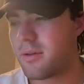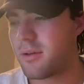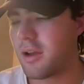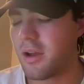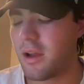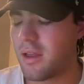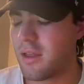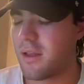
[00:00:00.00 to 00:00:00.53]

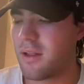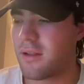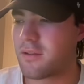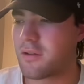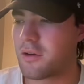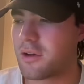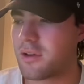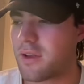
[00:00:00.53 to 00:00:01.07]
That
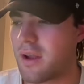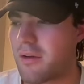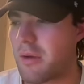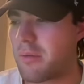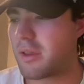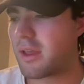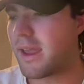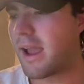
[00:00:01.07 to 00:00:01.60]
score does not
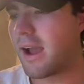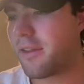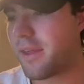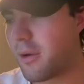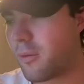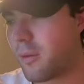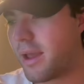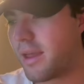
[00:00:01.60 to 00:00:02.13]
replicate how
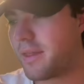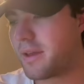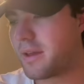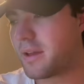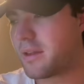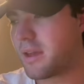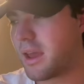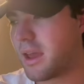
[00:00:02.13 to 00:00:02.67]
that went.
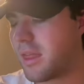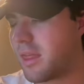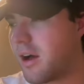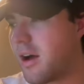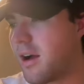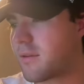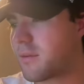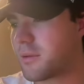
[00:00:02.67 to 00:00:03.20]
The
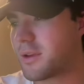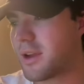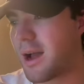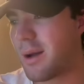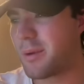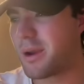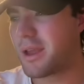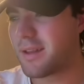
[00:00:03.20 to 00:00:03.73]
Hawks were
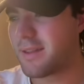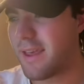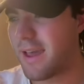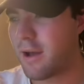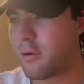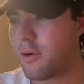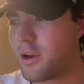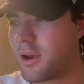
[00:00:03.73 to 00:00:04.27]
dominant in
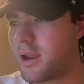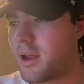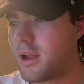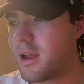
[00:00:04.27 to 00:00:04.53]
that one.